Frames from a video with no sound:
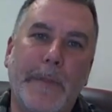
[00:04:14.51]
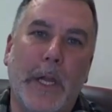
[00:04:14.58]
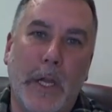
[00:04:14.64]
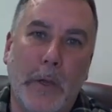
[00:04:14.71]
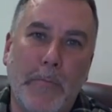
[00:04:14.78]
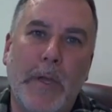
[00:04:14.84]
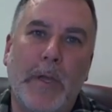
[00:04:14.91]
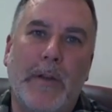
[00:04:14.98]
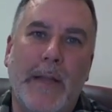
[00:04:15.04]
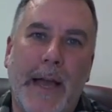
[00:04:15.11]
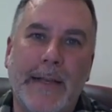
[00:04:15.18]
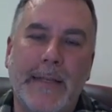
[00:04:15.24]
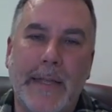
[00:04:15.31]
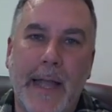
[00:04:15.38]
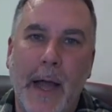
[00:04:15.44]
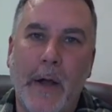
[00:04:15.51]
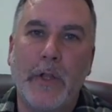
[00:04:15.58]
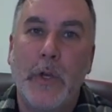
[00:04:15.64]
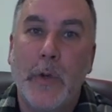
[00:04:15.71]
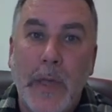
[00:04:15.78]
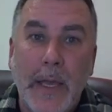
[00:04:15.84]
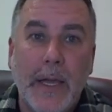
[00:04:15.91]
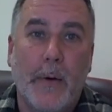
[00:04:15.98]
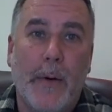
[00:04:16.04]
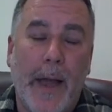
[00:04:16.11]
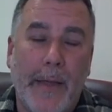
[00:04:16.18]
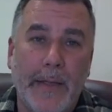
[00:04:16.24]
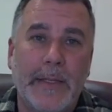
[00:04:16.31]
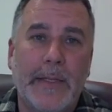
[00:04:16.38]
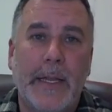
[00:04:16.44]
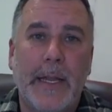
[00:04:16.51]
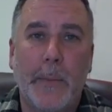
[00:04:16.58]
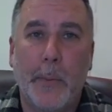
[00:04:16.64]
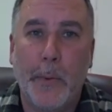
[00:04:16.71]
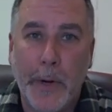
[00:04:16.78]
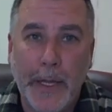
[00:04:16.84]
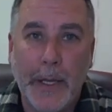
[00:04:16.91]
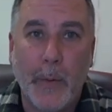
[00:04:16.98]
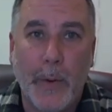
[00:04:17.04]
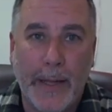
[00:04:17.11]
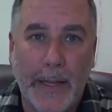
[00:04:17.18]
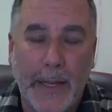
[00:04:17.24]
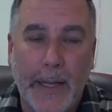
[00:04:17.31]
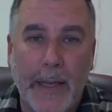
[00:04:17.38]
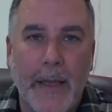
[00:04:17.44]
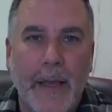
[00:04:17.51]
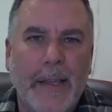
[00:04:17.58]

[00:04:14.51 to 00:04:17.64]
the commute dies down, you can get around the city pretty quickly.